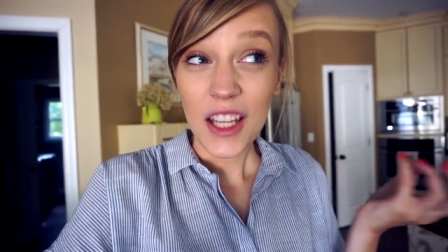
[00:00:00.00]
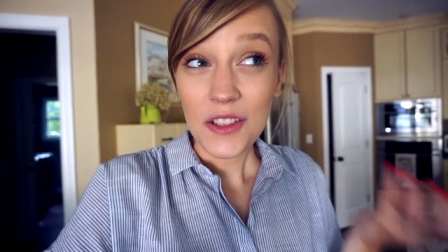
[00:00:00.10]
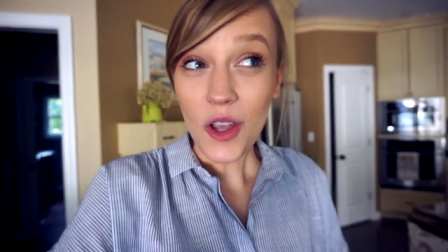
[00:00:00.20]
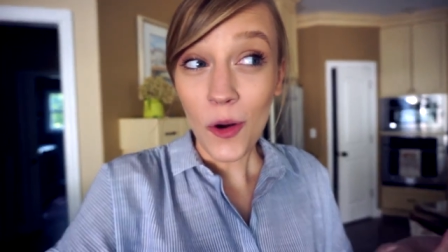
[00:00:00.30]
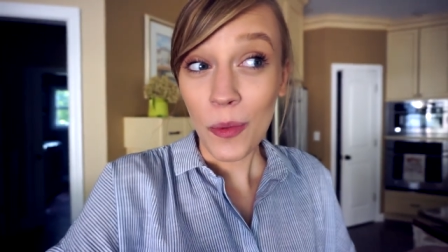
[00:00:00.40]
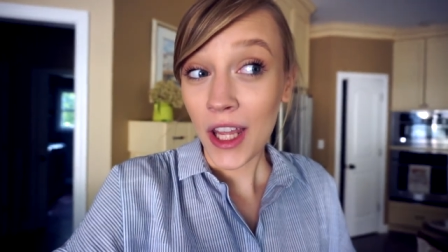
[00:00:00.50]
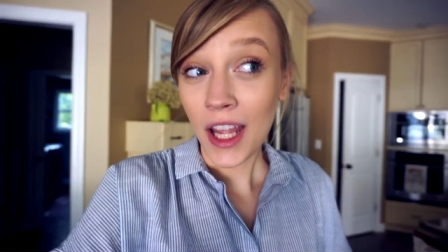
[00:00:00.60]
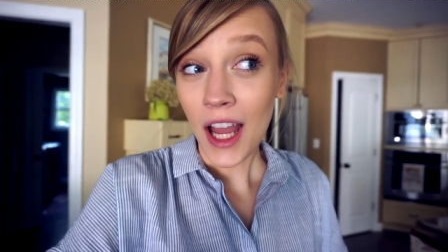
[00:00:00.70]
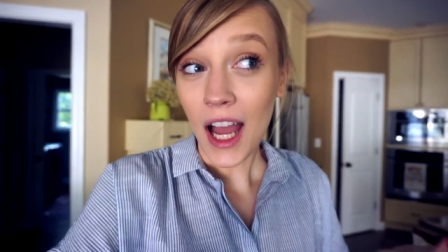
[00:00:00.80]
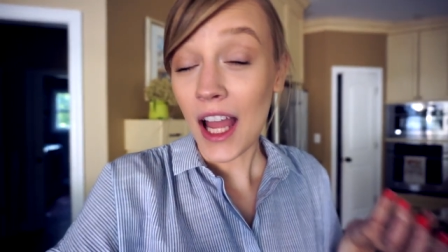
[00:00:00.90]
Here's
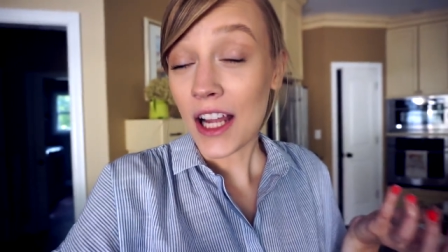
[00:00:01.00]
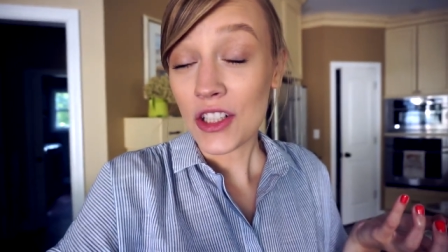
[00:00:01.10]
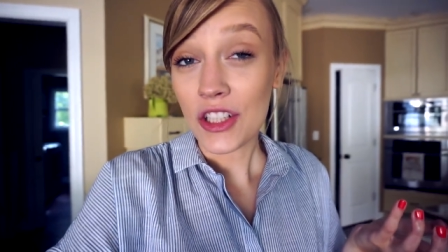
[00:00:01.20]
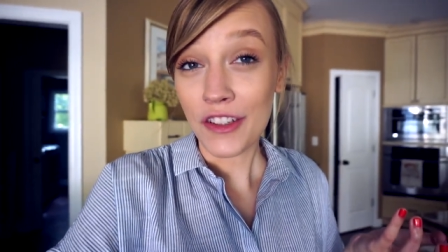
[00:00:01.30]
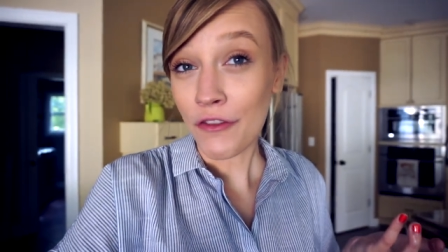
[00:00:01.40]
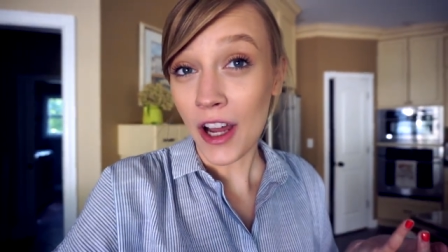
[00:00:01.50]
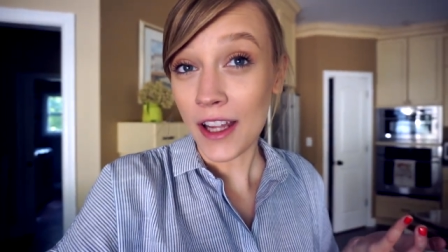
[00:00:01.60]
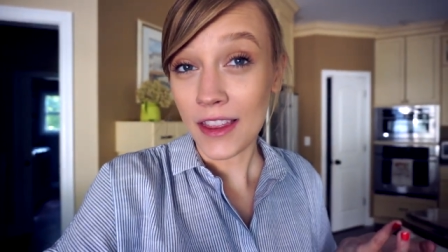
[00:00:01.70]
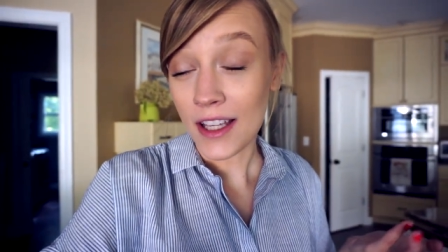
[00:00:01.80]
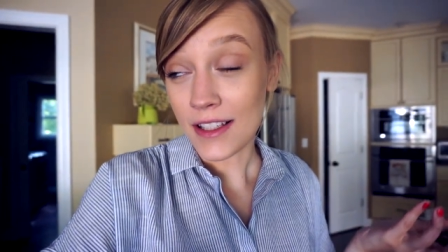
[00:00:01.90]
hoping I actually
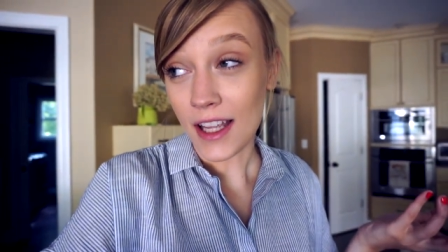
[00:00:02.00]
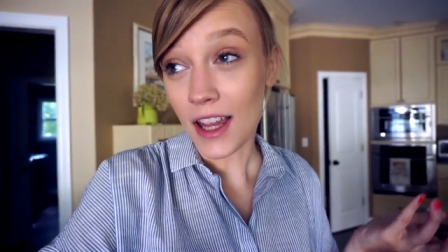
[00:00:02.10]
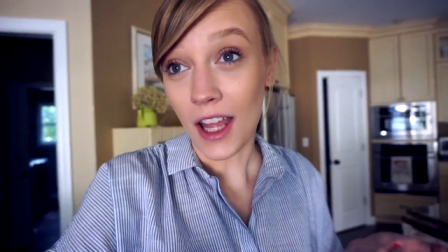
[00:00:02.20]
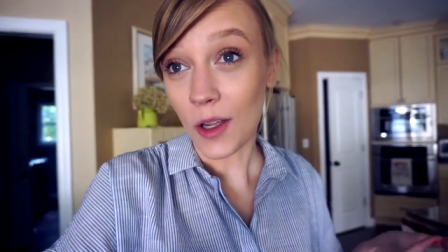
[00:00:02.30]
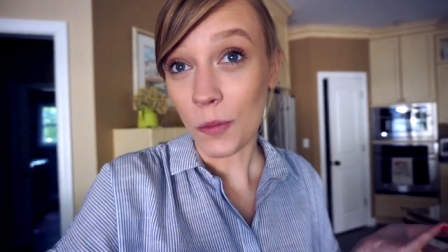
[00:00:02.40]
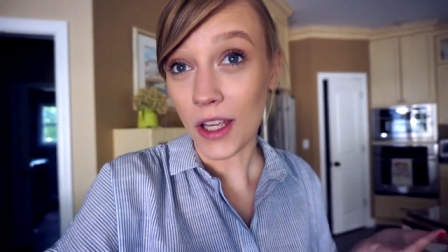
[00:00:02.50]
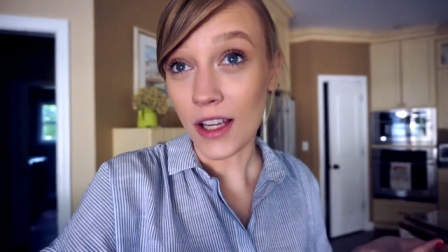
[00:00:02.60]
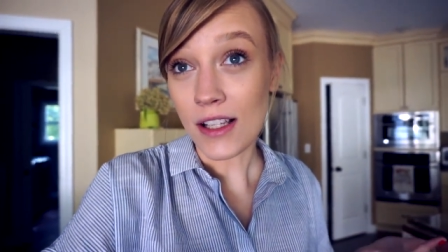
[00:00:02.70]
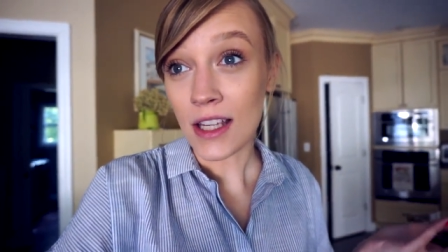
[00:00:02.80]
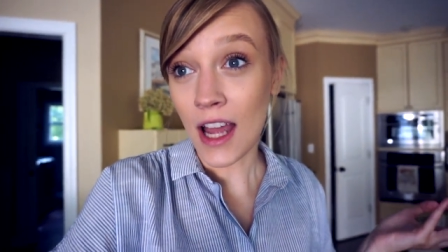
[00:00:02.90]
find things I like
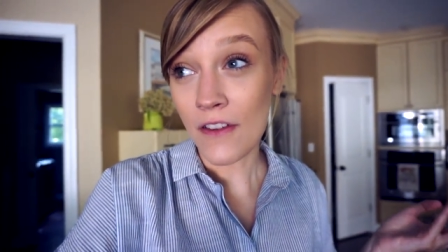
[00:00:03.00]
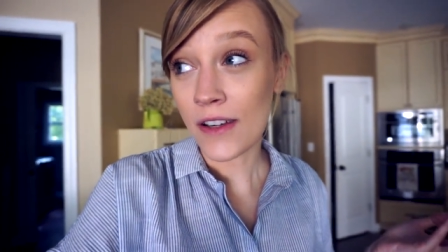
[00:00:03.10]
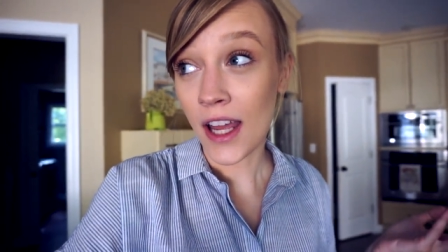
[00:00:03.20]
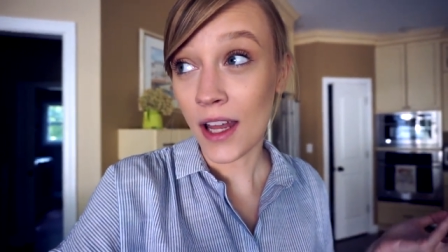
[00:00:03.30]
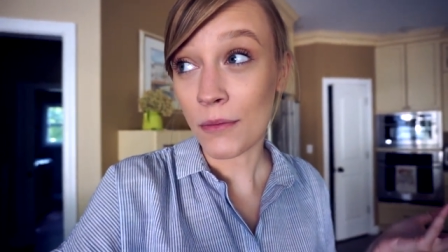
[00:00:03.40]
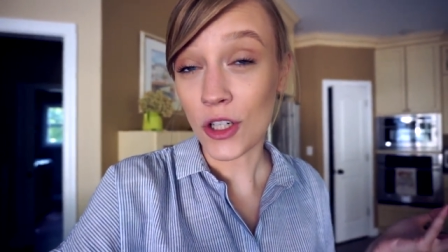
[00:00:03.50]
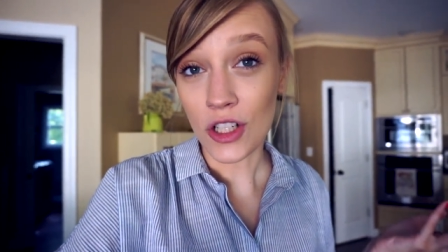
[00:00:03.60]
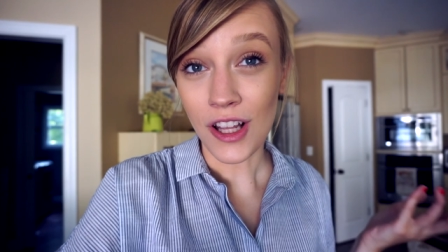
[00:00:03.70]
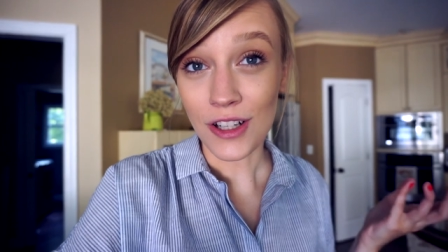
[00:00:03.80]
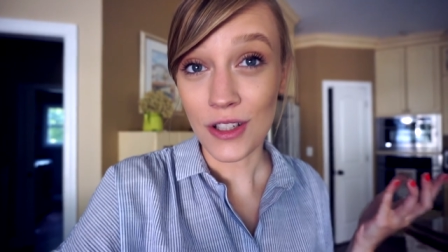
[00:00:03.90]
because I haven't had
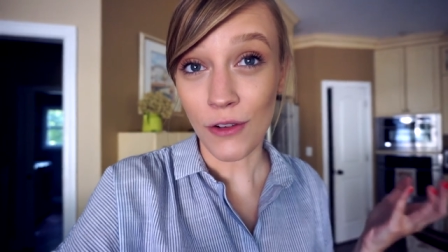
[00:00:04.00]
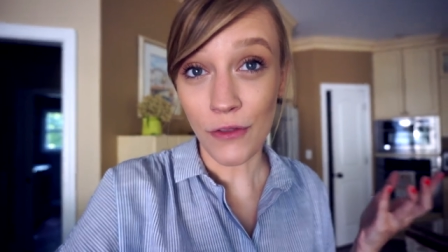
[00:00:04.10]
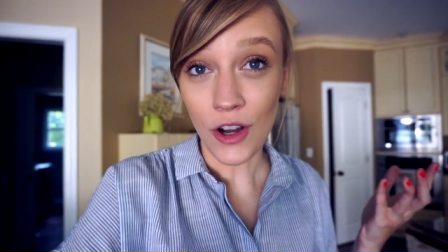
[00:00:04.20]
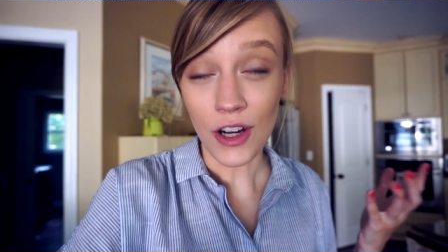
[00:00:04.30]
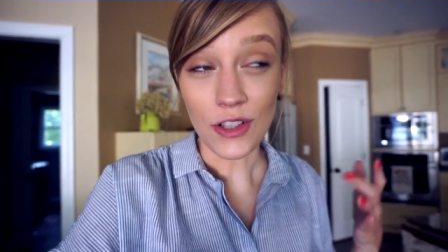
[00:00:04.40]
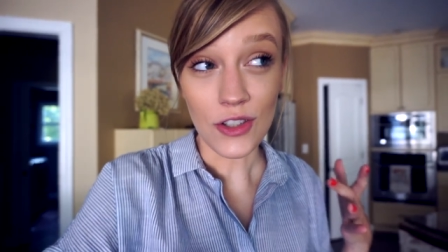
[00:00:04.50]
much luck so far.